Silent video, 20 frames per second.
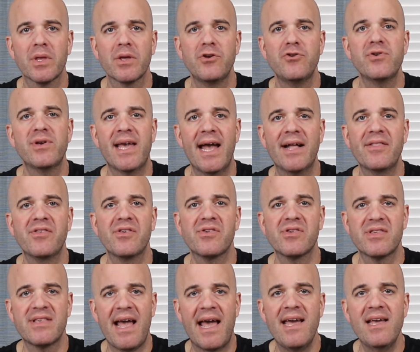You get to
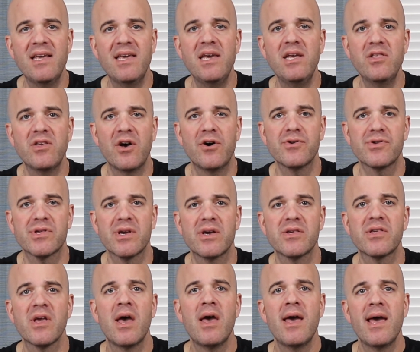stay in
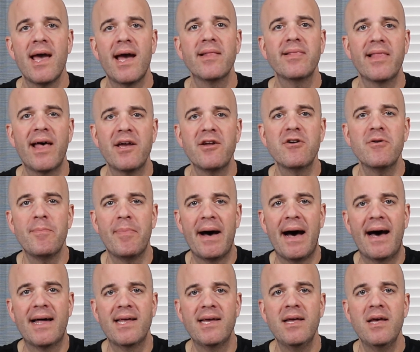ketosis and let your
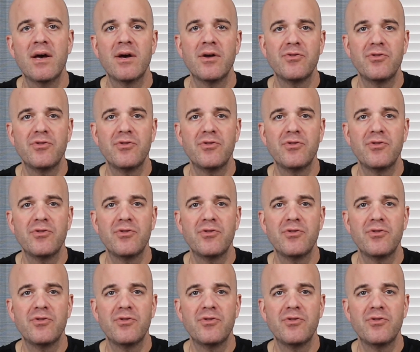body